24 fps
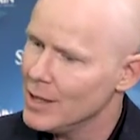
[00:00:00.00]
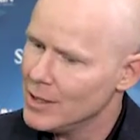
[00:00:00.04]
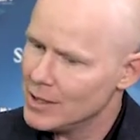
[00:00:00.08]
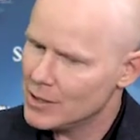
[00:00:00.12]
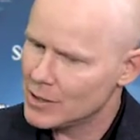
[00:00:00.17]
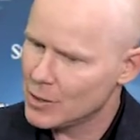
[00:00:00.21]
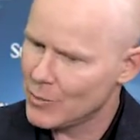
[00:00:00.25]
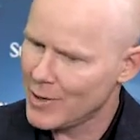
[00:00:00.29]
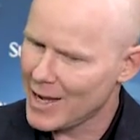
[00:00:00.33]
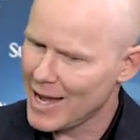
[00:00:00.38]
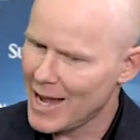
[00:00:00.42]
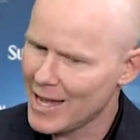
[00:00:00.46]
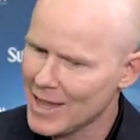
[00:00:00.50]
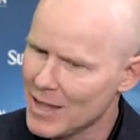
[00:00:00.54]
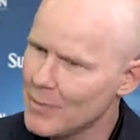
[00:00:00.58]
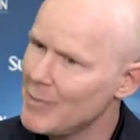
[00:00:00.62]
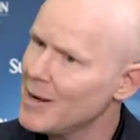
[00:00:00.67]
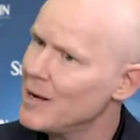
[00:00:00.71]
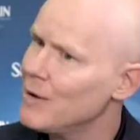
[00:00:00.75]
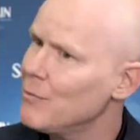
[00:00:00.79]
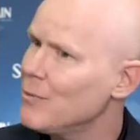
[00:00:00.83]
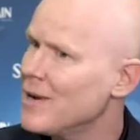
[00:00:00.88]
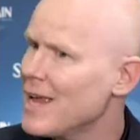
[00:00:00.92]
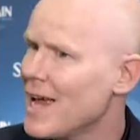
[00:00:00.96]
So we had them
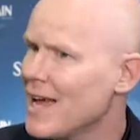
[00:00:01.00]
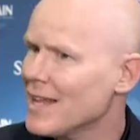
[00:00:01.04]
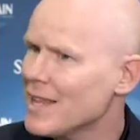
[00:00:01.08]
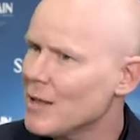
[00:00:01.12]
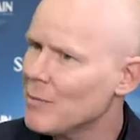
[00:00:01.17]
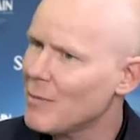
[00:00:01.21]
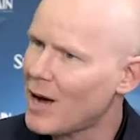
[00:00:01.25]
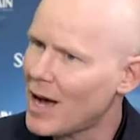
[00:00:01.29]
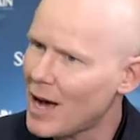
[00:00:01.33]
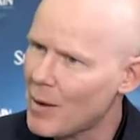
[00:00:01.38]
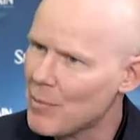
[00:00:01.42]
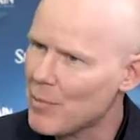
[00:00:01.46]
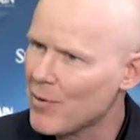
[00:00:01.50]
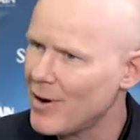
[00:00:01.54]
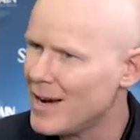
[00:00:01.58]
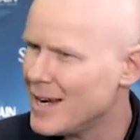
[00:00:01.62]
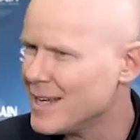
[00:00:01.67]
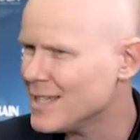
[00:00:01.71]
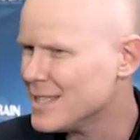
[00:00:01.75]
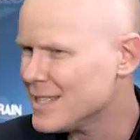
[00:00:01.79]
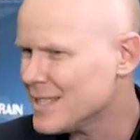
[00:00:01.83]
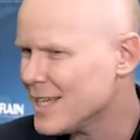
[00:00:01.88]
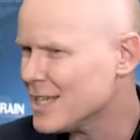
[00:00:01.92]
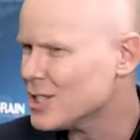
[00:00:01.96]
in and we had them
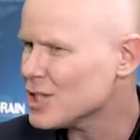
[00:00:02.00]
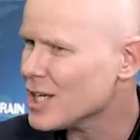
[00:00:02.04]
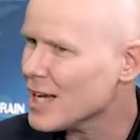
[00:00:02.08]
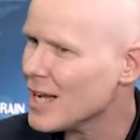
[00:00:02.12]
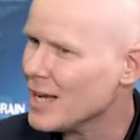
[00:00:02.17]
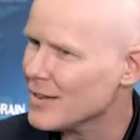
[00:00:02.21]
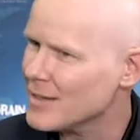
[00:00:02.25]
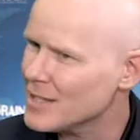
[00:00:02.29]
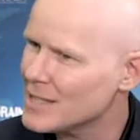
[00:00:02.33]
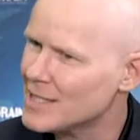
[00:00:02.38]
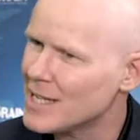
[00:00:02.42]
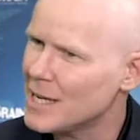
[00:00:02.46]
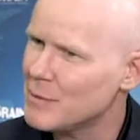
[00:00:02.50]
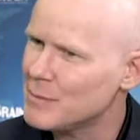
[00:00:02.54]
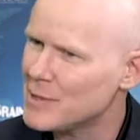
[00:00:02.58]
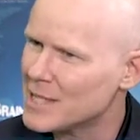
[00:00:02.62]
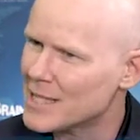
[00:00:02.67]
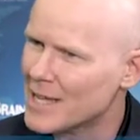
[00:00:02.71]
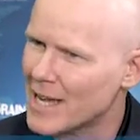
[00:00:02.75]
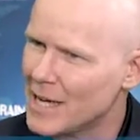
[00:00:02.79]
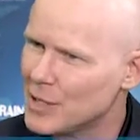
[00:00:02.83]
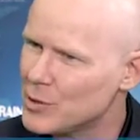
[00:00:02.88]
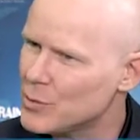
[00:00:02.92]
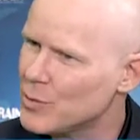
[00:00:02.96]
operating essentially on the same
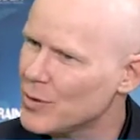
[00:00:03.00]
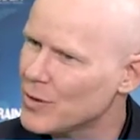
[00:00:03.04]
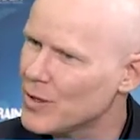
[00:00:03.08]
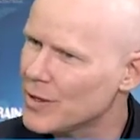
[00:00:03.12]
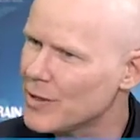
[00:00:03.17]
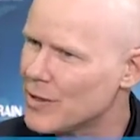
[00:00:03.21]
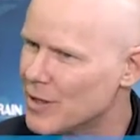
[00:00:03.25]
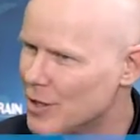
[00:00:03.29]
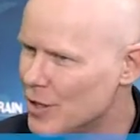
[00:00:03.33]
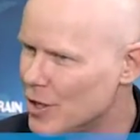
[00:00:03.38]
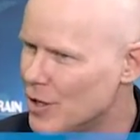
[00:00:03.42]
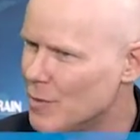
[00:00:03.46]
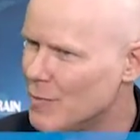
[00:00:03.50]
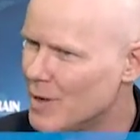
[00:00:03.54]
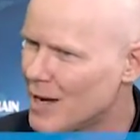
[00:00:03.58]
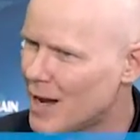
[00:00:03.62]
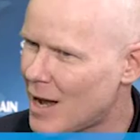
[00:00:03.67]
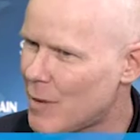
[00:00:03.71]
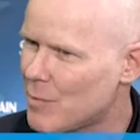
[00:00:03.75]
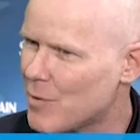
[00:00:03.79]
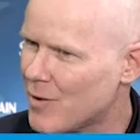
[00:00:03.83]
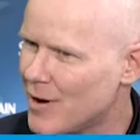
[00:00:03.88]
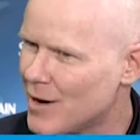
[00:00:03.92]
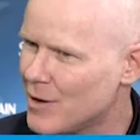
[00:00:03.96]
schedule that the human
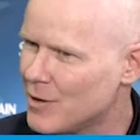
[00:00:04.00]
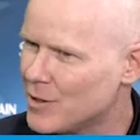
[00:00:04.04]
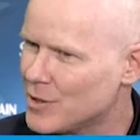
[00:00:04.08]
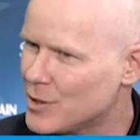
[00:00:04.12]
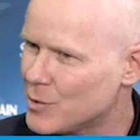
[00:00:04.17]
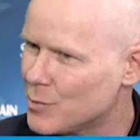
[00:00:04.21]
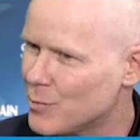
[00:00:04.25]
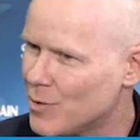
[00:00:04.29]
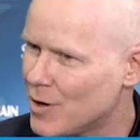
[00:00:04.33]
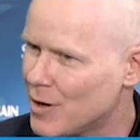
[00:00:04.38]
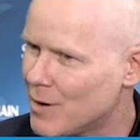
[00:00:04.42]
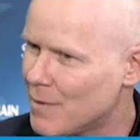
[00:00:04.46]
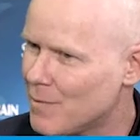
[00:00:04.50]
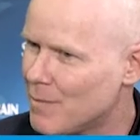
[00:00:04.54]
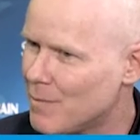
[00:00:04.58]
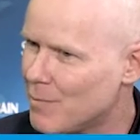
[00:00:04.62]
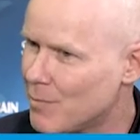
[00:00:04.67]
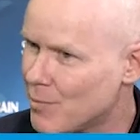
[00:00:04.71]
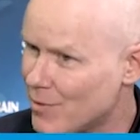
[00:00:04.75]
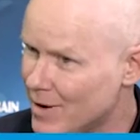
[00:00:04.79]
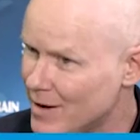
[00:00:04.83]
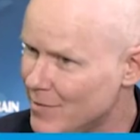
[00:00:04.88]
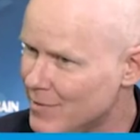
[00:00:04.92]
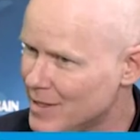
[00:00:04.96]
operators were
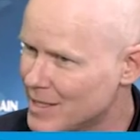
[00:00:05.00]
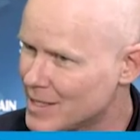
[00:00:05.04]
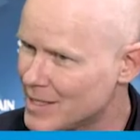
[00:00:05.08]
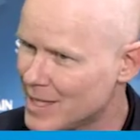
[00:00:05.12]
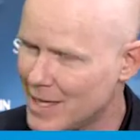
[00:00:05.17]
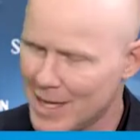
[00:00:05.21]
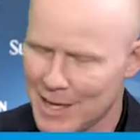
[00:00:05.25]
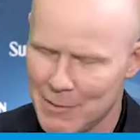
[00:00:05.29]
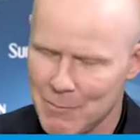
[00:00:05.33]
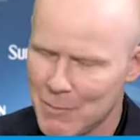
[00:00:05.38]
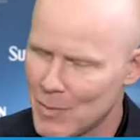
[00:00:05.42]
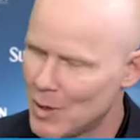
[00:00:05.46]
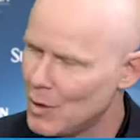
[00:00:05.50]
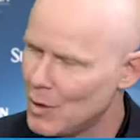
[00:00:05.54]
previously.